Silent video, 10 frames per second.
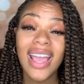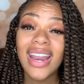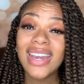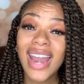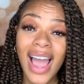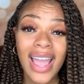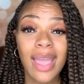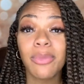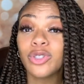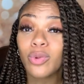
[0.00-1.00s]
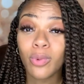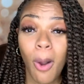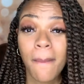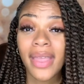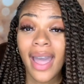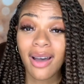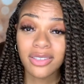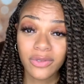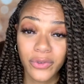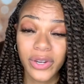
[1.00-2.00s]
not able to roam the
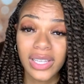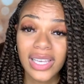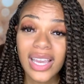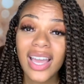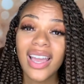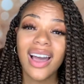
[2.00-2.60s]
house freely.